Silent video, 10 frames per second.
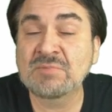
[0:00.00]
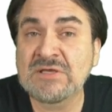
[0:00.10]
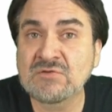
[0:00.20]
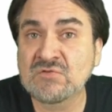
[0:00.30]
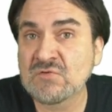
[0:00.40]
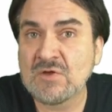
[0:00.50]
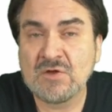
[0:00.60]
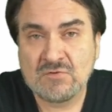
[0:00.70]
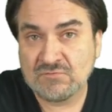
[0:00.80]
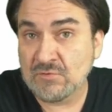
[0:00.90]
a piece
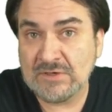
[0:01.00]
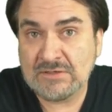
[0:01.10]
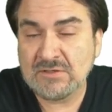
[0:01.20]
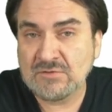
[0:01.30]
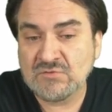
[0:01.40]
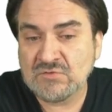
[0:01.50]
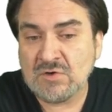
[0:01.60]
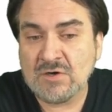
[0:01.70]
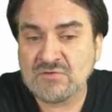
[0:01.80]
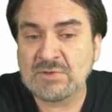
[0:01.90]
for any of those
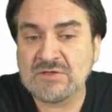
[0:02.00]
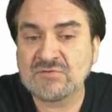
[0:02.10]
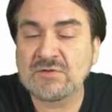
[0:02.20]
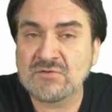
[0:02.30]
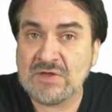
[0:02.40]
cards, basically,